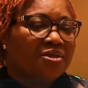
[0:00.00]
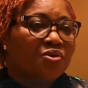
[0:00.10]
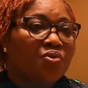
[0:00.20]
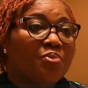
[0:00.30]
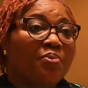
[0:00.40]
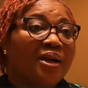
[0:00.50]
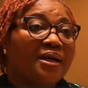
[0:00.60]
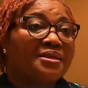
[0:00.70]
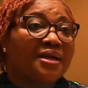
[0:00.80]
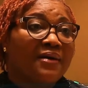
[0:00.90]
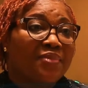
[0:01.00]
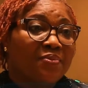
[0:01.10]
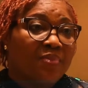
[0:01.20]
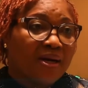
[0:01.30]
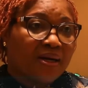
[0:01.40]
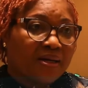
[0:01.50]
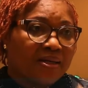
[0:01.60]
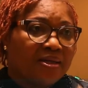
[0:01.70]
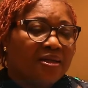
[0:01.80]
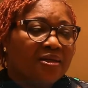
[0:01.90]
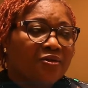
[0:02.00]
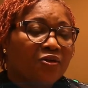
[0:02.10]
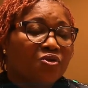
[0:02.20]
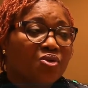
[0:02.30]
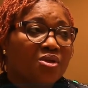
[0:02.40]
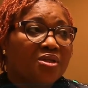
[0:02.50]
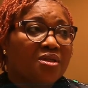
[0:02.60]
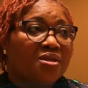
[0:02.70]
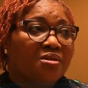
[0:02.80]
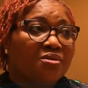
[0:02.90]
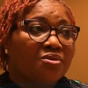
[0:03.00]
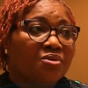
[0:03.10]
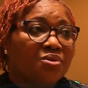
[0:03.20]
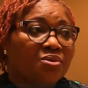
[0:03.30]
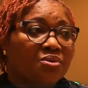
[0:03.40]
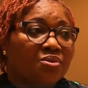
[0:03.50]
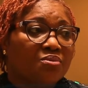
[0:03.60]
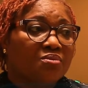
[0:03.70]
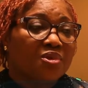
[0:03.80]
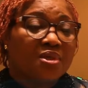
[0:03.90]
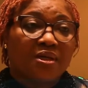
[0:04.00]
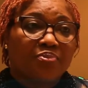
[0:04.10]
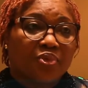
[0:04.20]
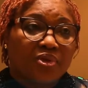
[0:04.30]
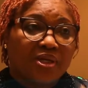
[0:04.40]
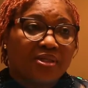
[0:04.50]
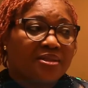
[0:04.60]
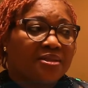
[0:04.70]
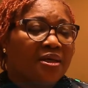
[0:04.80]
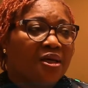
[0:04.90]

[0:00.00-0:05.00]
So we planned coming back, not only to sell products,